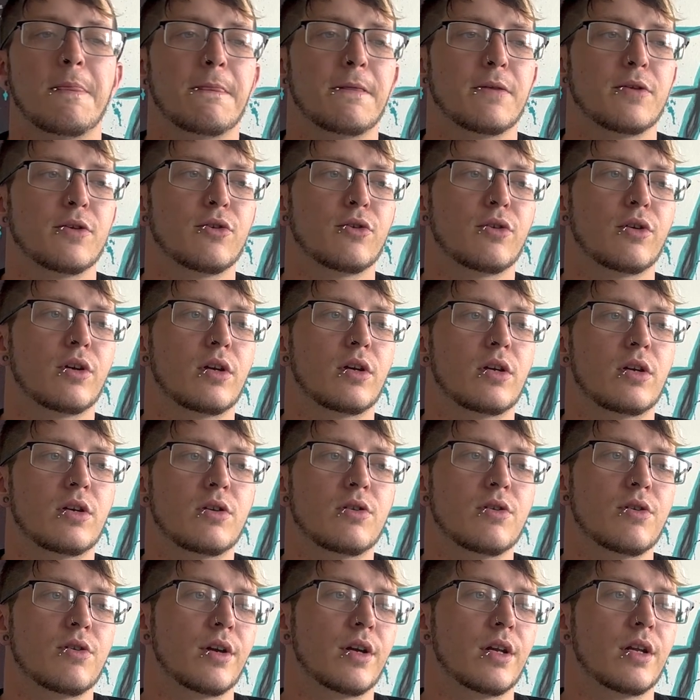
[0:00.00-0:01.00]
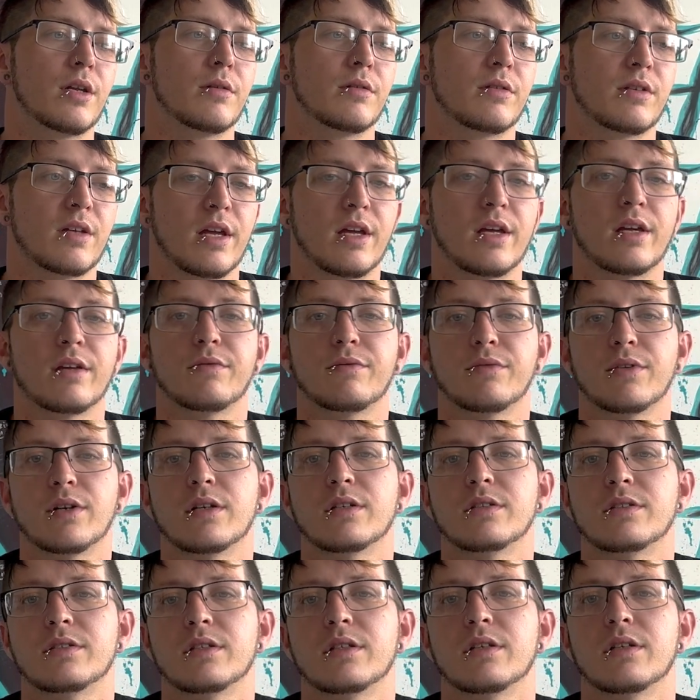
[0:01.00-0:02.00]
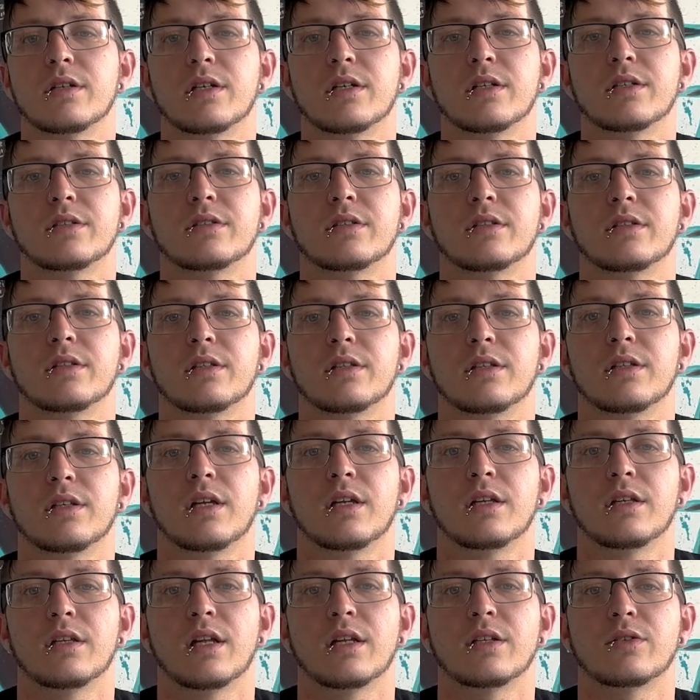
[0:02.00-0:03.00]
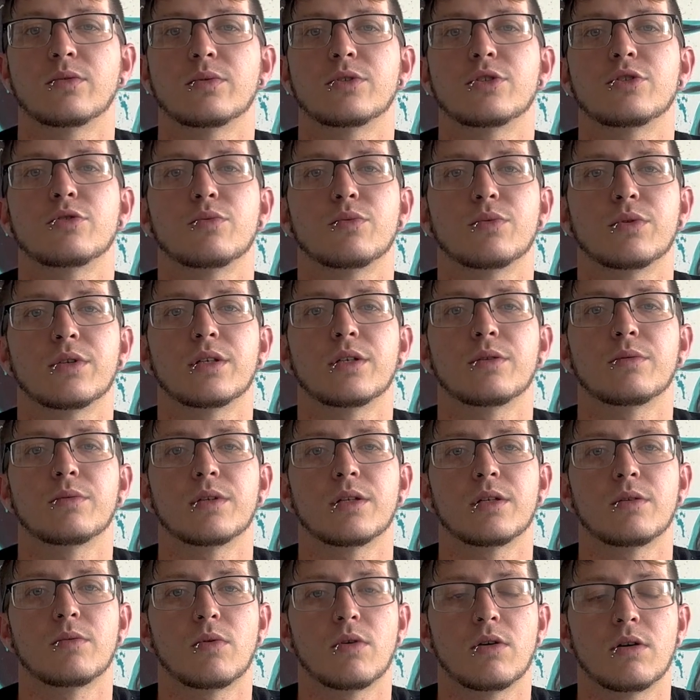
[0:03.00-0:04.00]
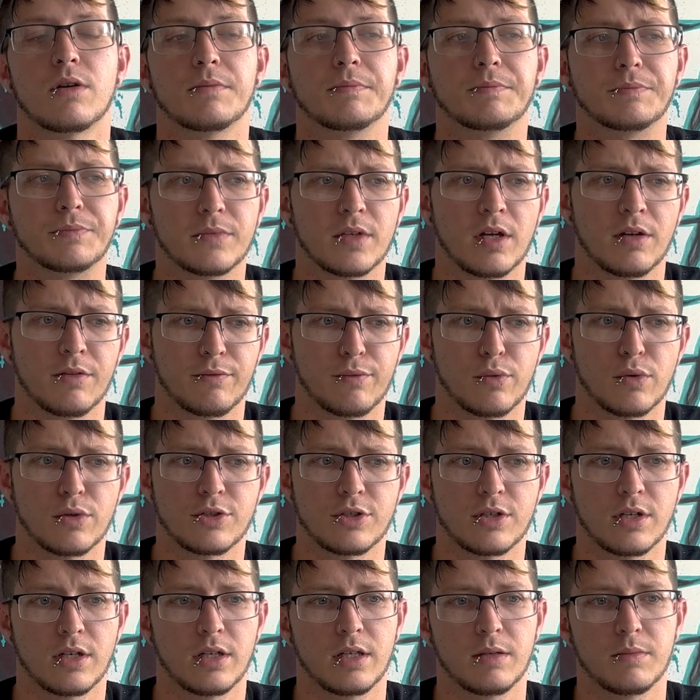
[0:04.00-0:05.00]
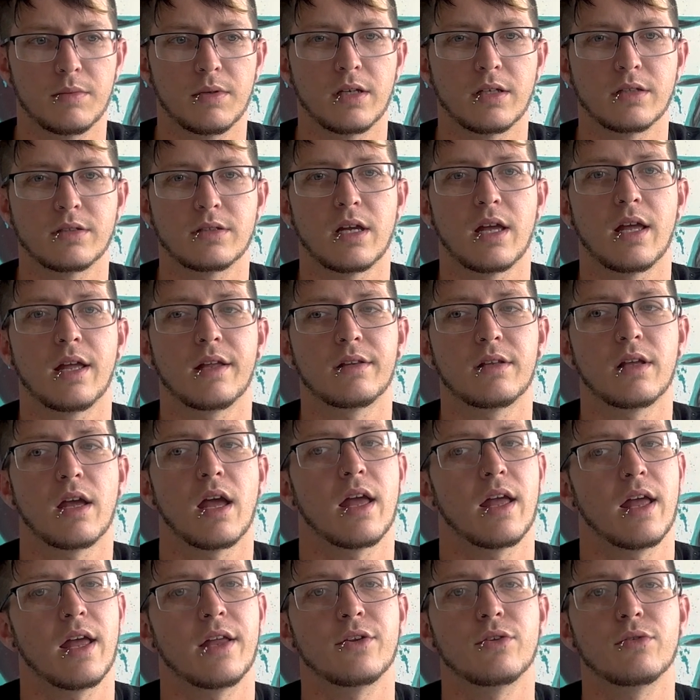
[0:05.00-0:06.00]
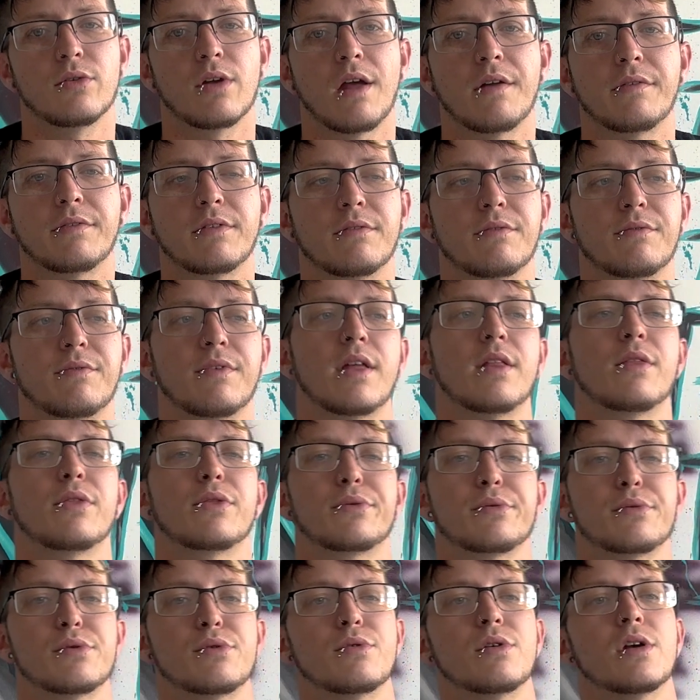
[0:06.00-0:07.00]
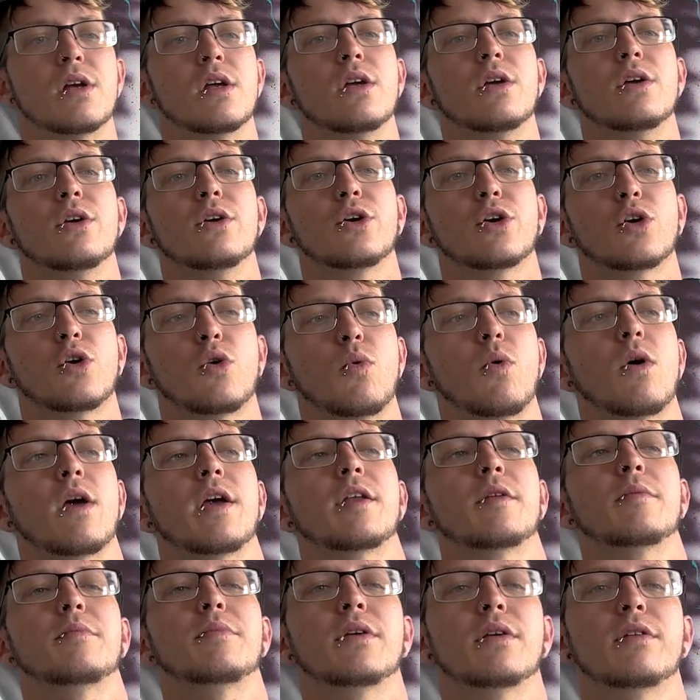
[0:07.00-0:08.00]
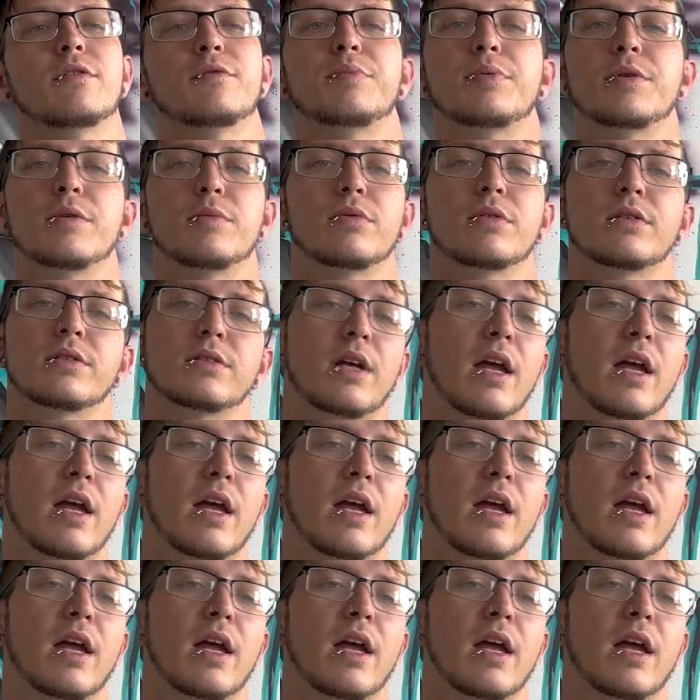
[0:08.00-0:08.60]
you're you're gonna take it very serious, and, and that's what you really, really want. Unfortunately, because I had to, I, I do have to vent through quite a bit of people, because